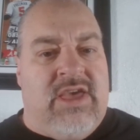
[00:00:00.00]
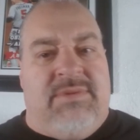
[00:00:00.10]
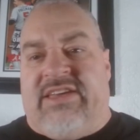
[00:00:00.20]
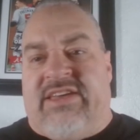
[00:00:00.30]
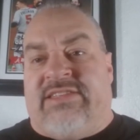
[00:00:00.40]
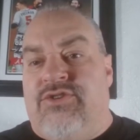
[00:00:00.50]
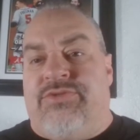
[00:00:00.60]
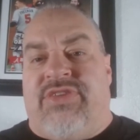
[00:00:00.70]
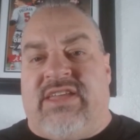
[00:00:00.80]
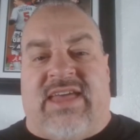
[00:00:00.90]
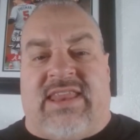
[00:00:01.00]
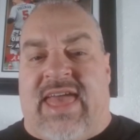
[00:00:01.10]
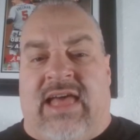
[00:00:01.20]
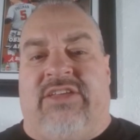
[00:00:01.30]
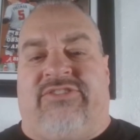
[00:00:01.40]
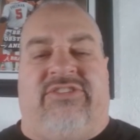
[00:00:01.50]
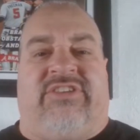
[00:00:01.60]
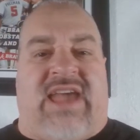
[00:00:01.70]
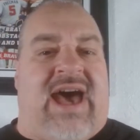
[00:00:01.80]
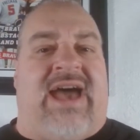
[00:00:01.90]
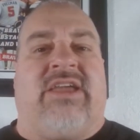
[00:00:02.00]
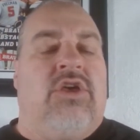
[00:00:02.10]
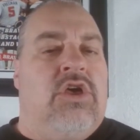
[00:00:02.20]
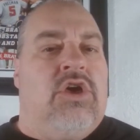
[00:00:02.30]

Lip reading: Because I do think that Ellis is a guy